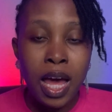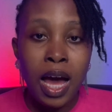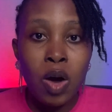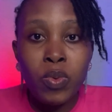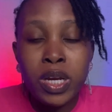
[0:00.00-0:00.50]

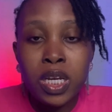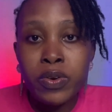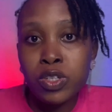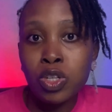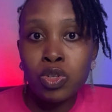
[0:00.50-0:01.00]
and when there is
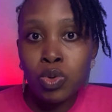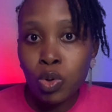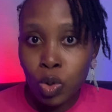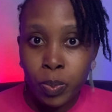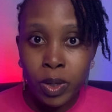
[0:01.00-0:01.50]
a new
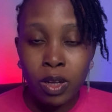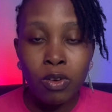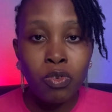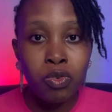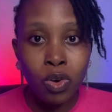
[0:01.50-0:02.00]
opening
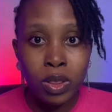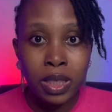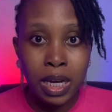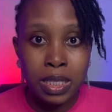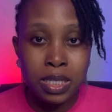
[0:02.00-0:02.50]
for
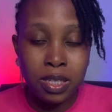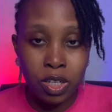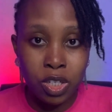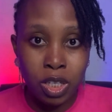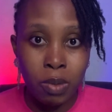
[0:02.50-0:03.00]
that
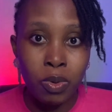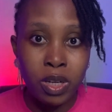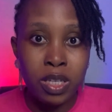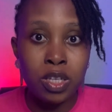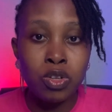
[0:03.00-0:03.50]
search term, or
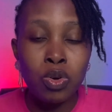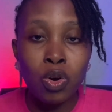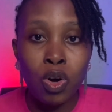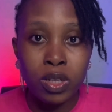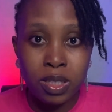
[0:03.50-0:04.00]
there's a new
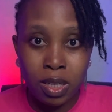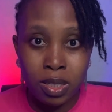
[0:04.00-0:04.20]
content,